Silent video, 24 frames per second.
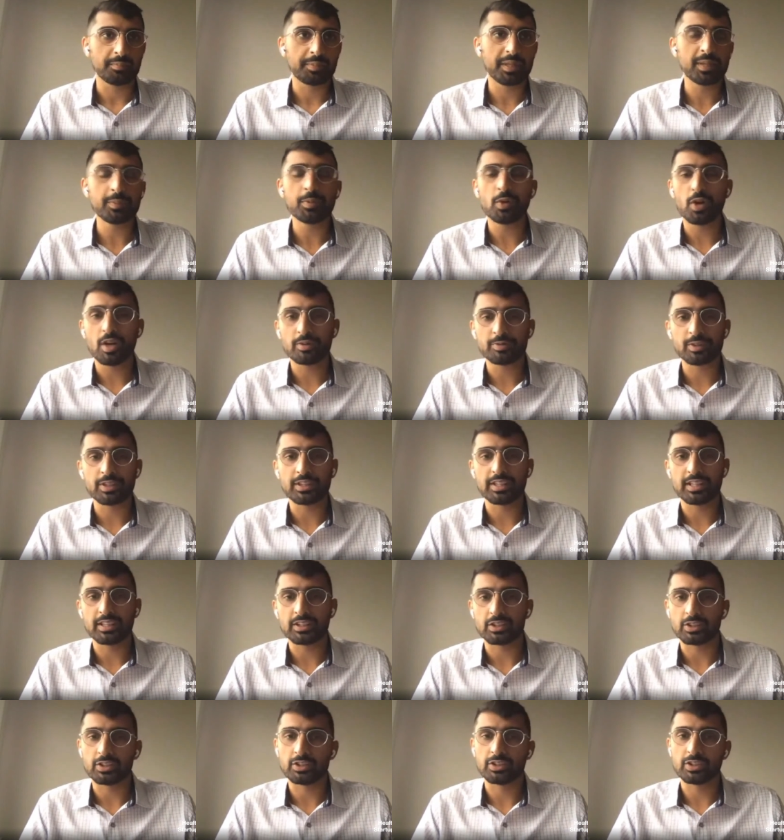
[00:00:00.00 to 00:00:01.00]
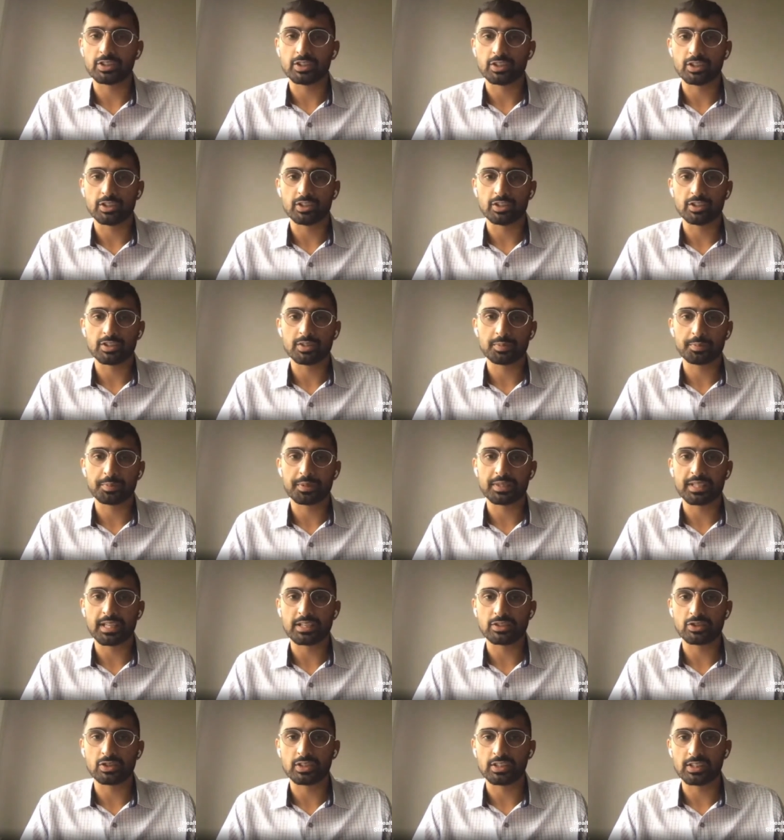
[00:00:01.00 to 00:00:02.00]
people often think there's
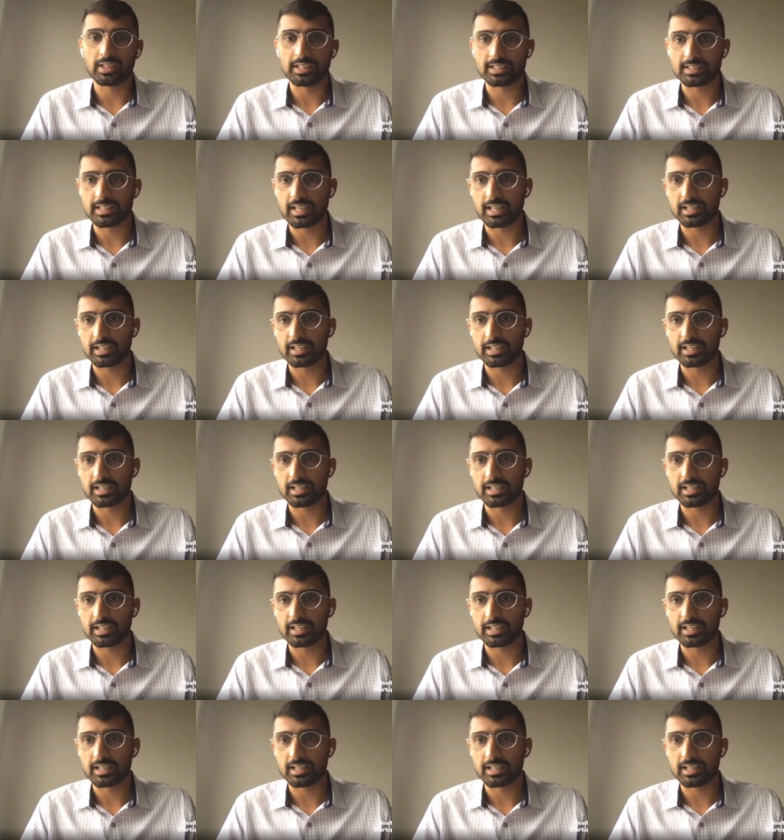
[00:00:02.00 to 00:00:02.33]
potentially like